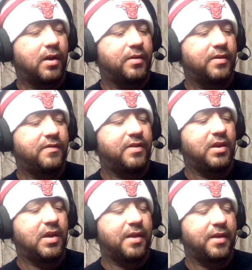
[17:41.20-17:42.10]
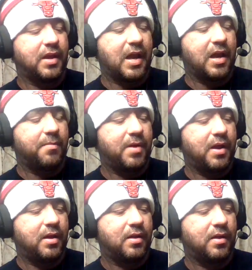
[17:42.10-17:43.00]
Disney, I think, anime,
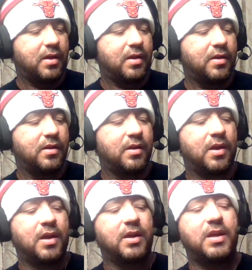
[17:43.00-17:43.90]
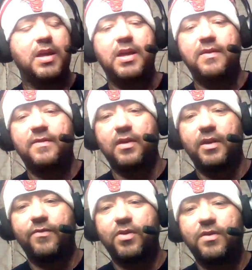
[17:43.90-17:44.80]
I think. Kiki's
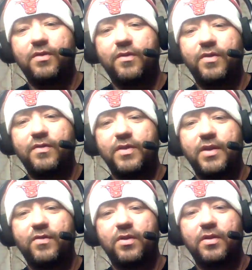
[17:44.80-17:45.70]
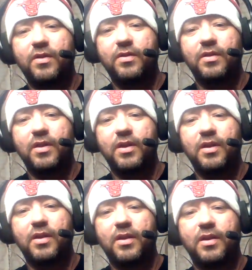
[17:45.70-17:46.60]
Delivery Service? Never.
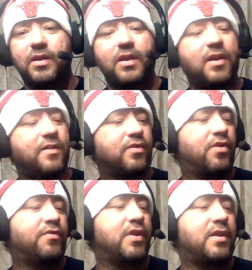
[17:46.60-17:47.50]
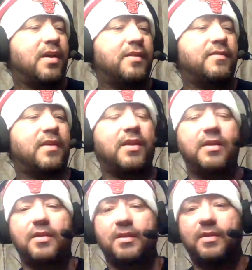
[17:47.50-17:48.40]
It has Kirsten Dunst in it.